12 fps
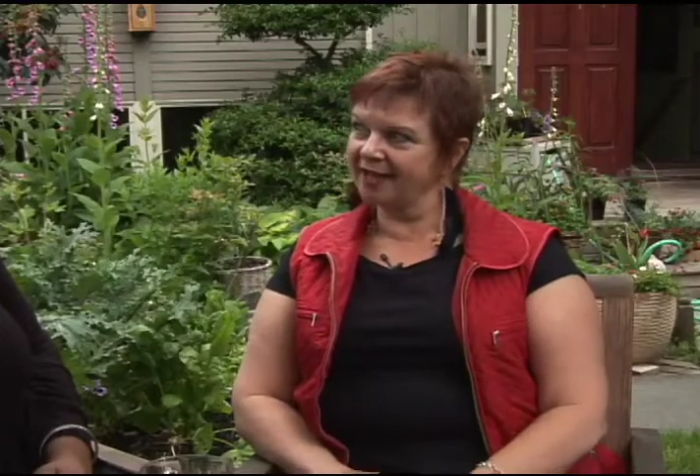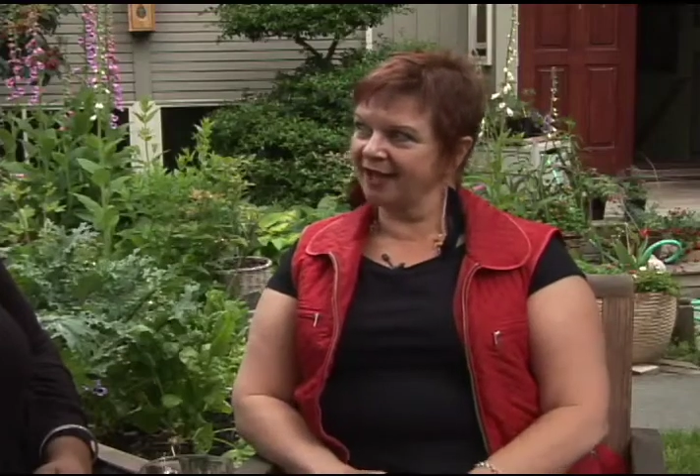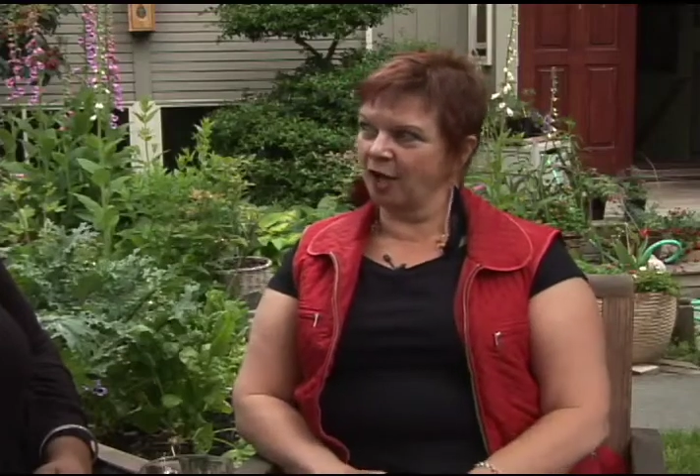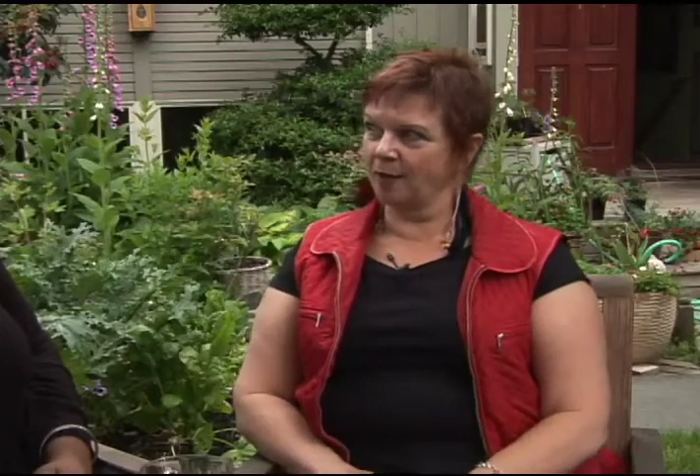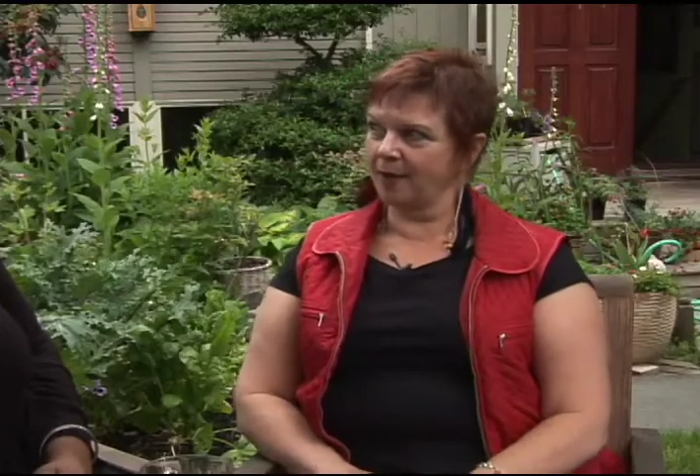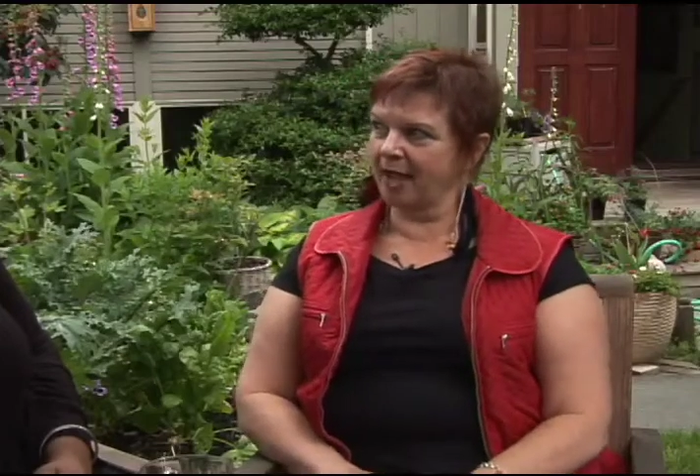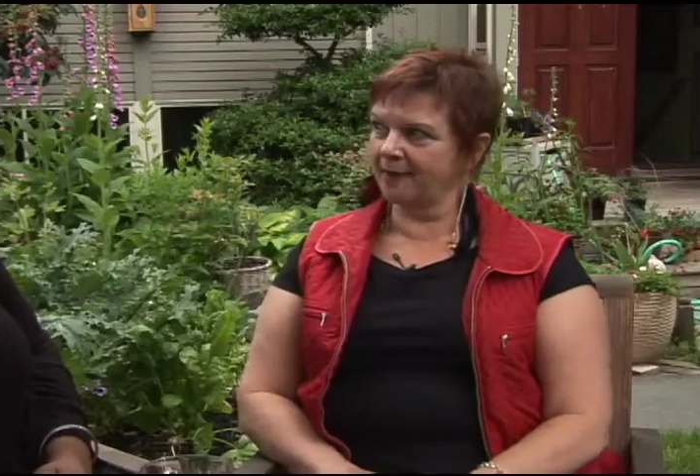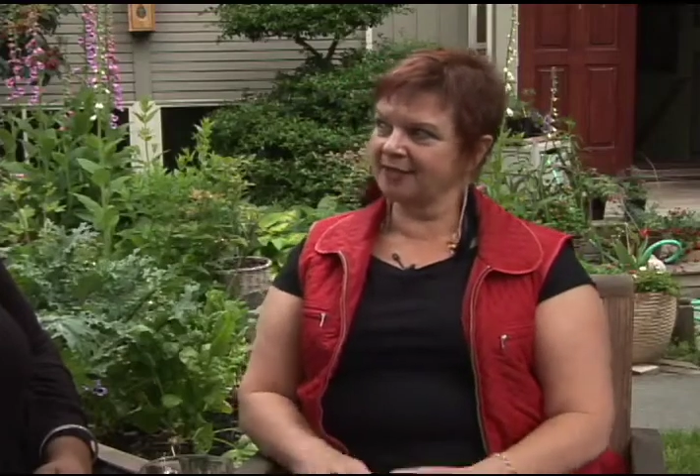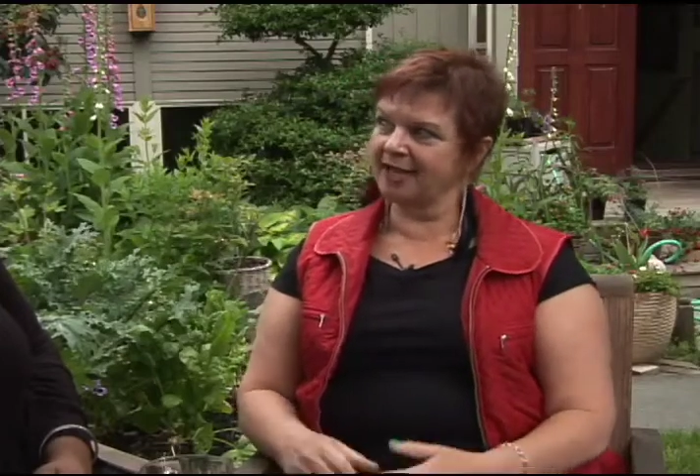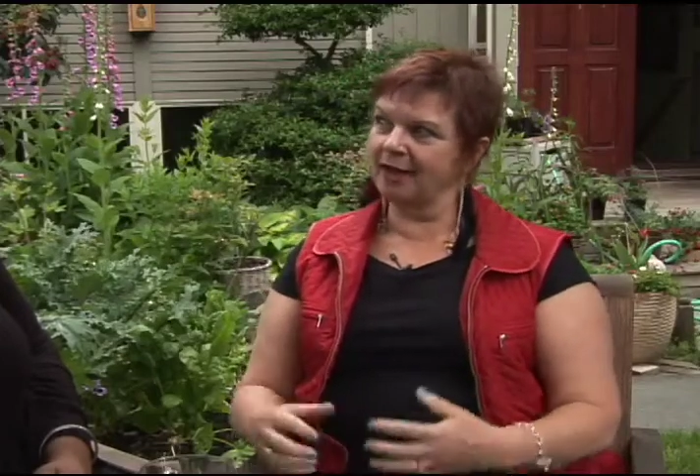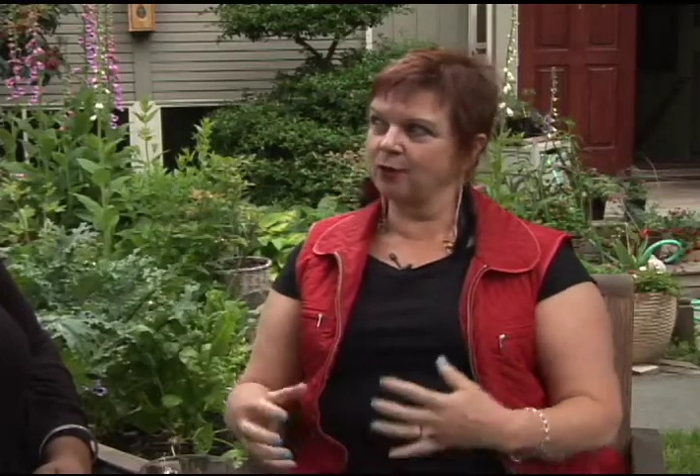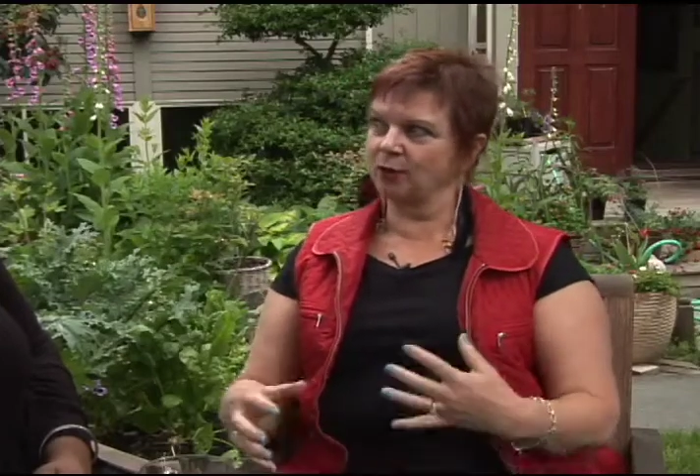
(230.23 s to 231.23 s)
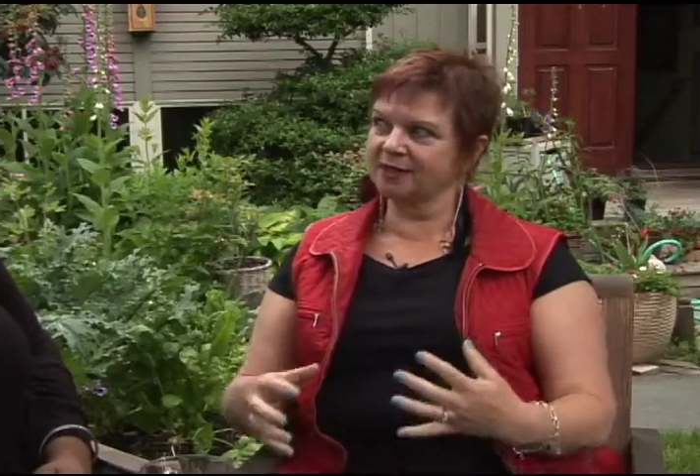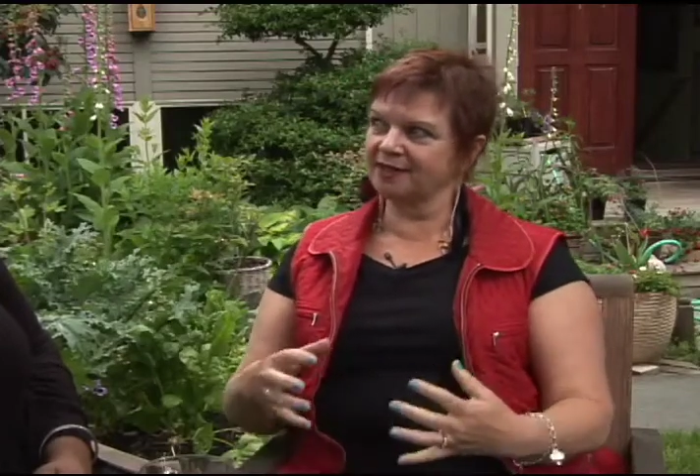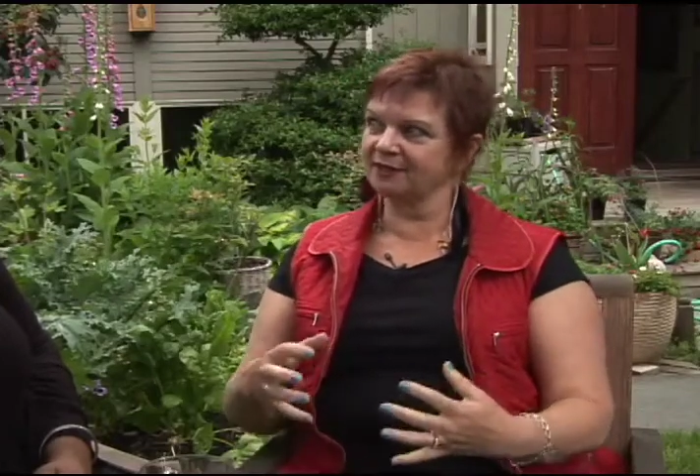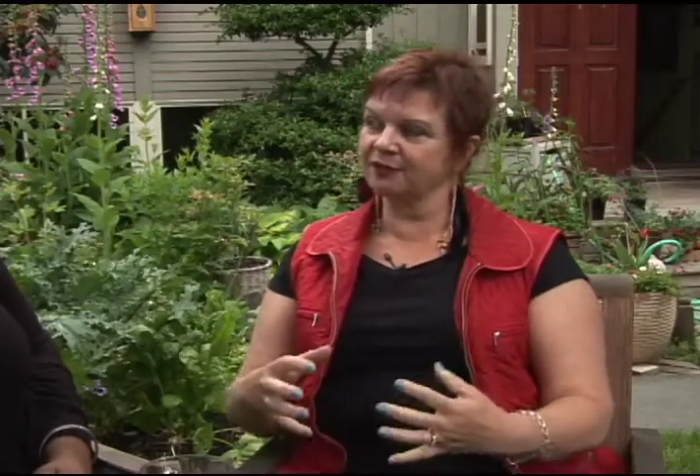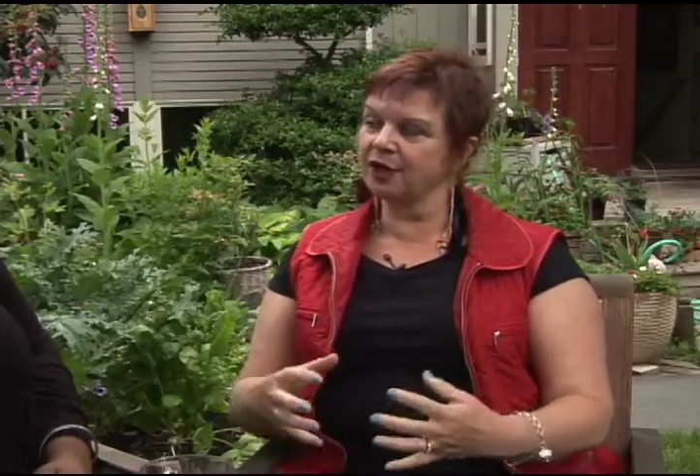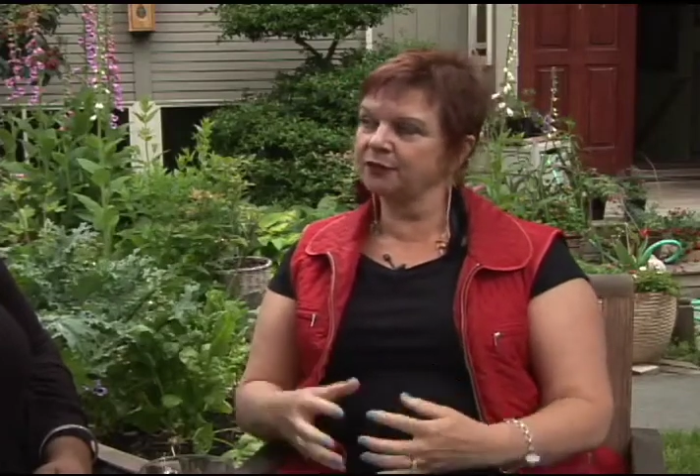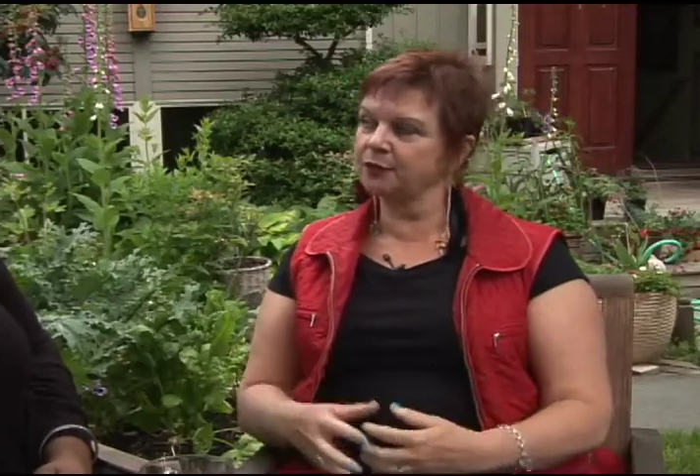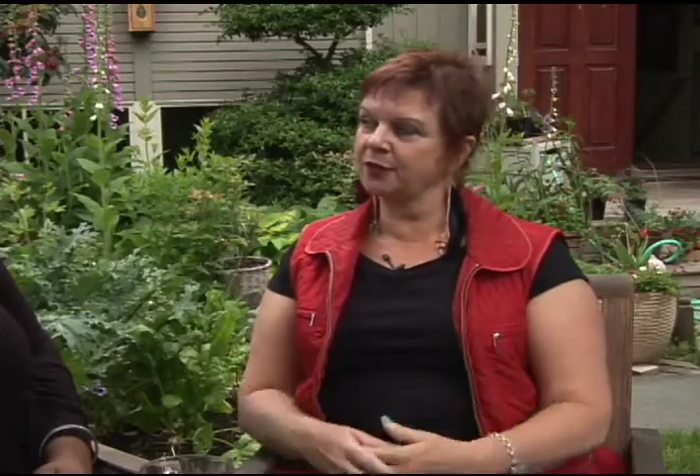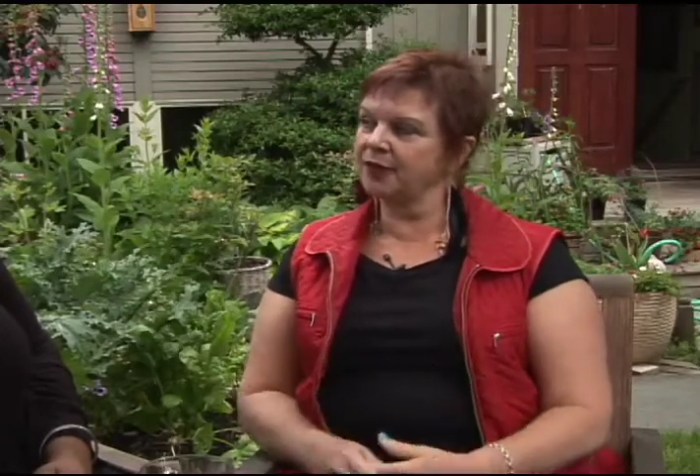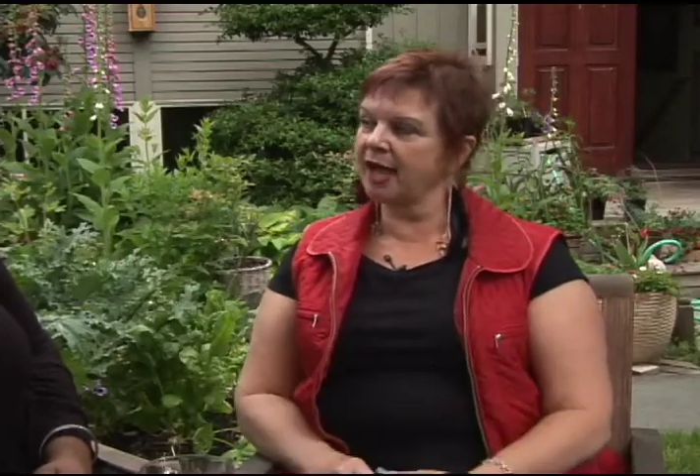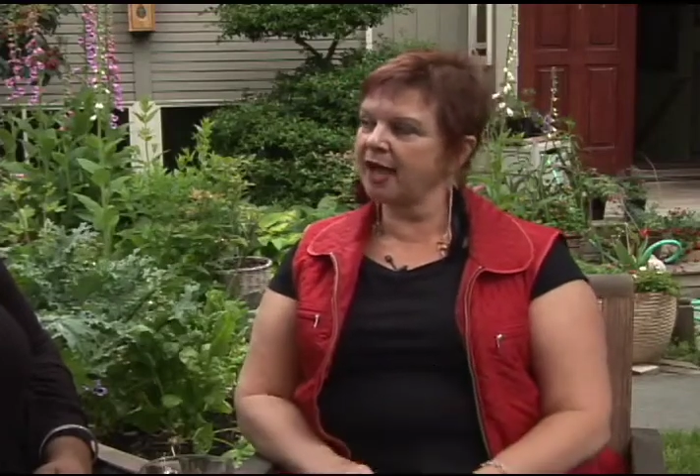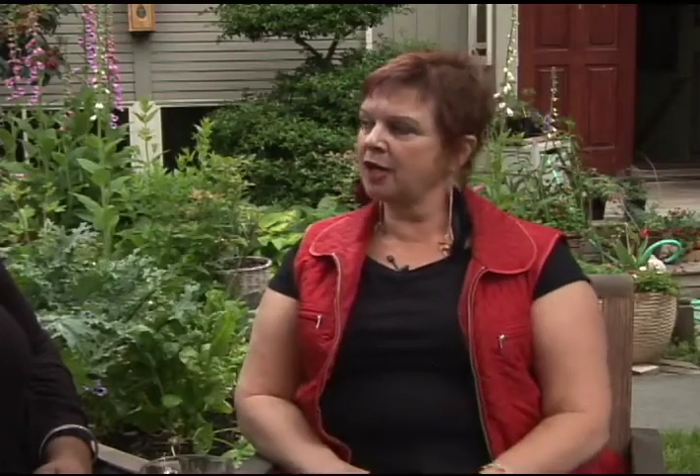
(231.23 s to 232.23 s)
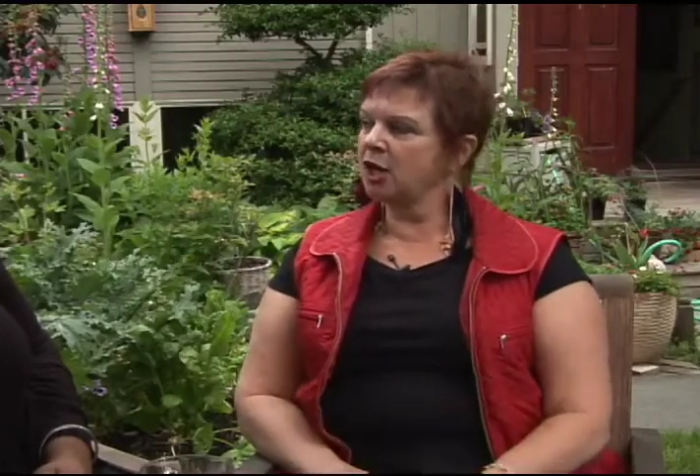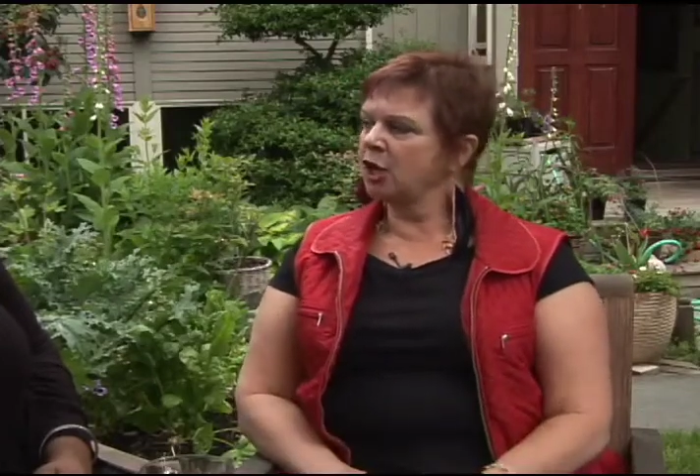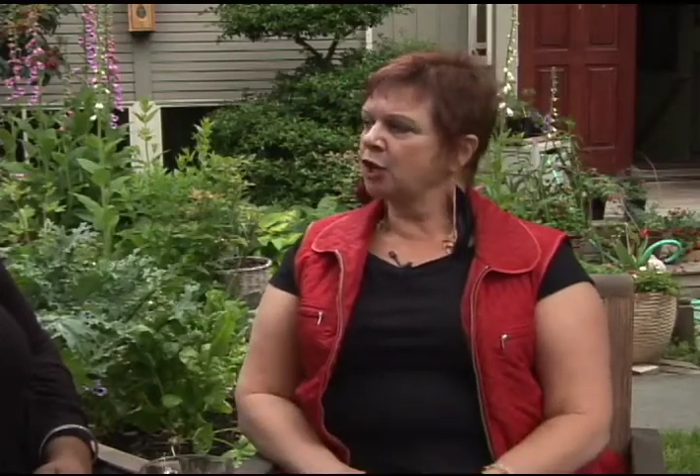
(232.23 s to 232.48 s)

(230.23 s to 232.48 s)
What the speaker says: help habitat? What's involved with that?